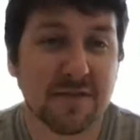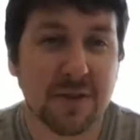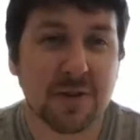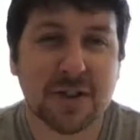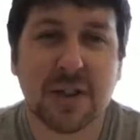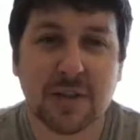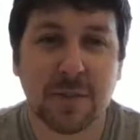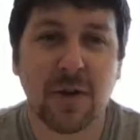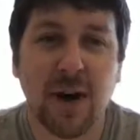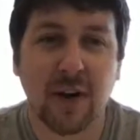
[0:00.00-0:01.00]
CEEK has
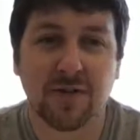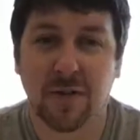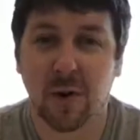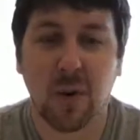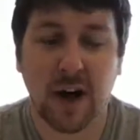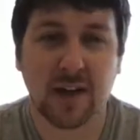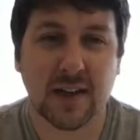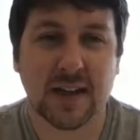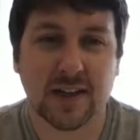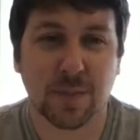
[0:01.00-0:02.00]
been around for a while
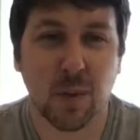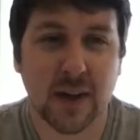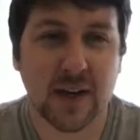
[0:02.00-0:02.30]
at this point,